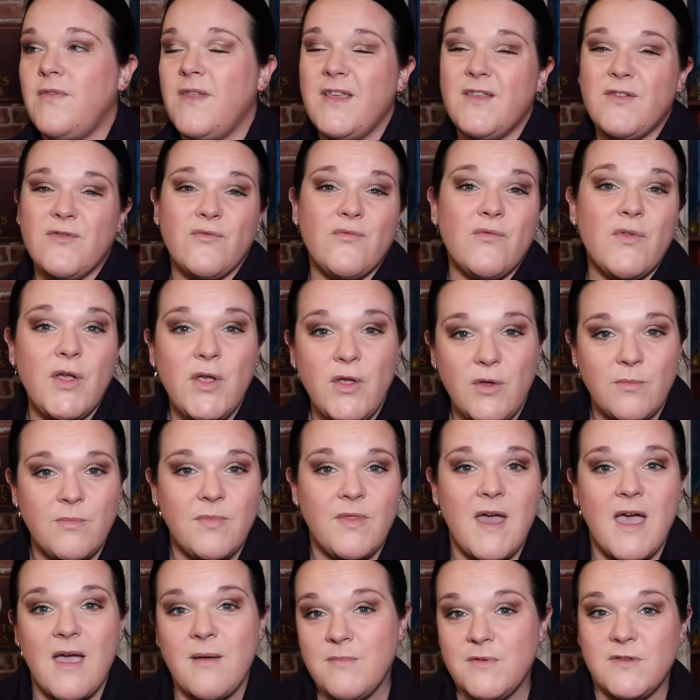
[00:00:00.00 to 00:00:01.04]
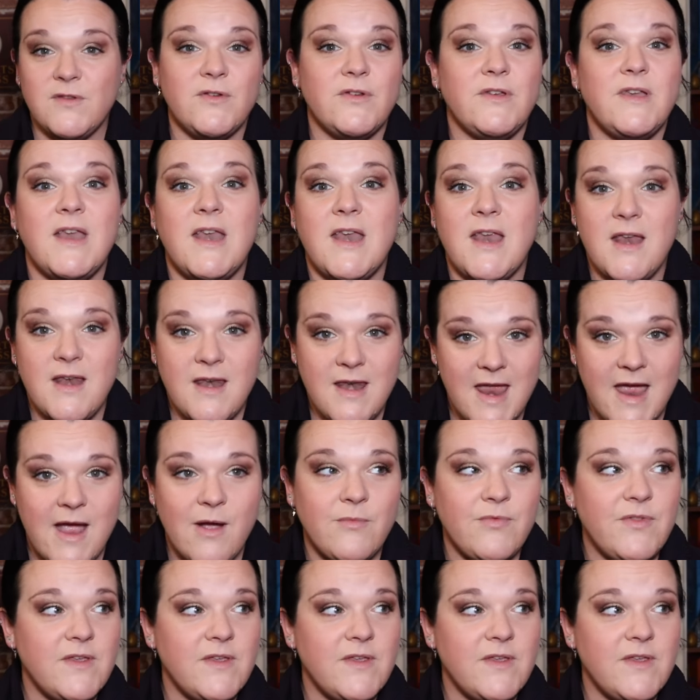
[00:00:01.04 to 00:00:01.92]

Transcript: this room that I'm stood in now.